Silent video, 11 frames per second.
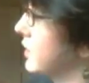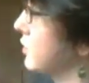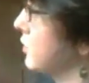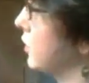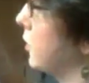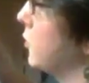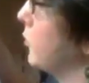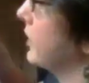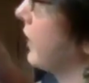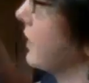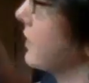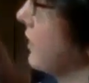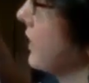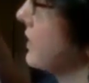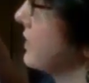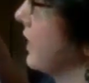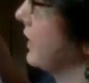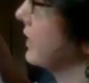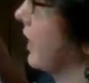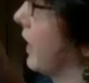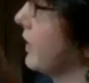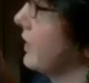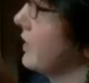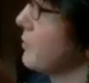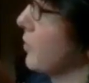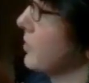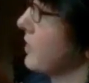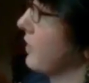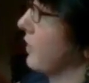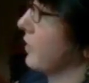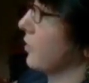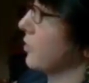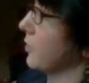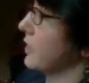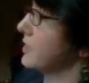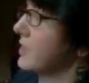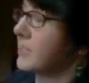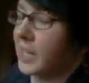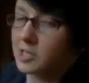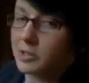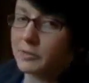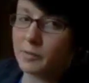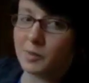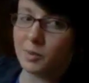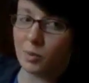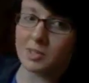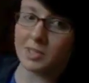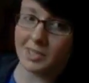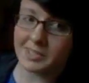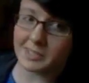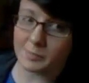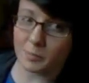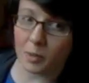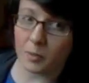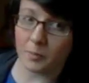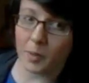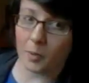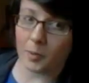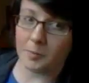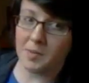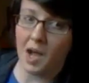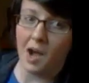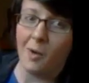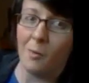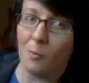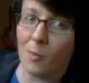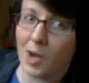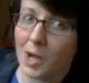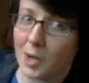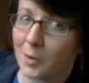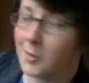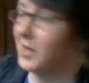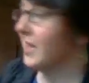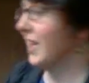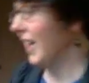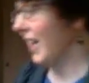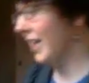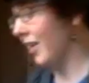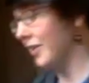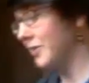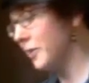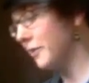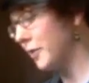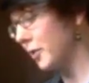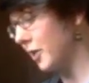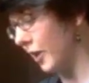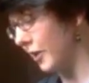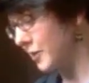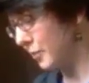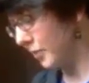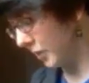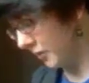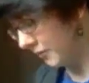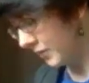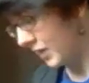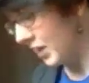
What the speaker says: did you know when Lancelot said, God in his mercy lend her grace? That's actually from a Lord Tennyson poem. Whoa! And also, if you're a cosplayer,